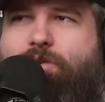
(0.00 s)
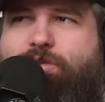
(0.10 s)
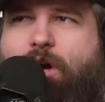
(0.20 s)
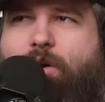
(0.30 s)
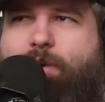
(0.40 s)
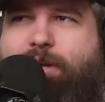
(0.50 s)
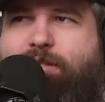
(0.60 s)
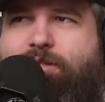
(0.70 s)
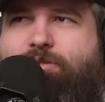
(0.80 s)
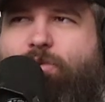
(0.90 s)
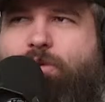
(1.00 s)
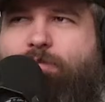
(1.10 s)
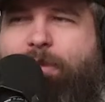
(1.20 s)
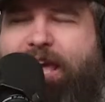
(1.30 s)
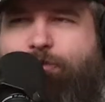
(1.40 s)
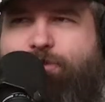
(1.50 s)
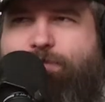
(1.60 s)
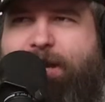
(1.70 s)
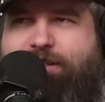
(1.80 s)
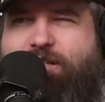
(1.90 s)
It's always sort of paying
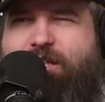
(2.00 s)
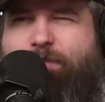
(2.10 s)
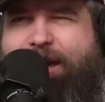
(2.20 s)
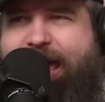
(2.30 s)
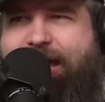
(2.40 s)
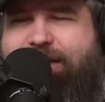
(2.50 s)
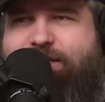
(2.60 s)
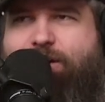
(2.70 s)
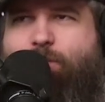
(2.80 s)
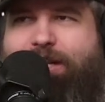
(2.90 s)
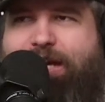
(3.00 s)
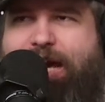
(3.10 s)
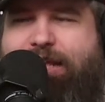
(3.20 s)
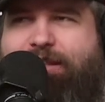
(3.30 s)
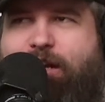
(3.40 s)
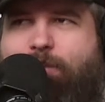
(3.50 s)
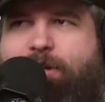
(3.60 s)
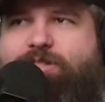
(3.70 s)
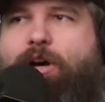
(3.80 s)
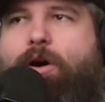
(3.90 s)
respects to the past and what got it there,
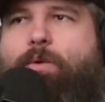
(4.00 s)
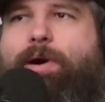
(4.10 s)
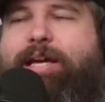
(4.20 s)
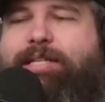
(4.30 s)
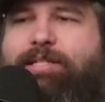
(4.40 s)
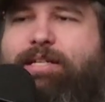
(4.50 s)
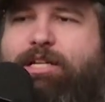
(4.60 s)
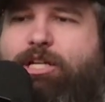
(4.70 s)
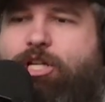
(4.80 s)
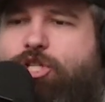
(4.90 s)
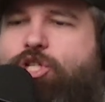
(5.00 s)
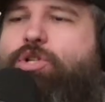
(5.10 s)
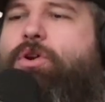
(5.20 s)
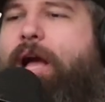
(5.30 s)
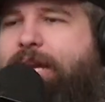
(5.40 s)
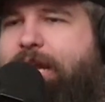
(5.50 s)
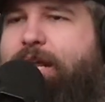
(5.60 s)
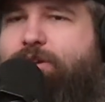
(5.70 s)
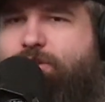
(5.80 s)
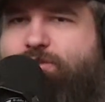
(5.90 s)
but it's always trying to
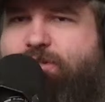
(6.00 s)
introduce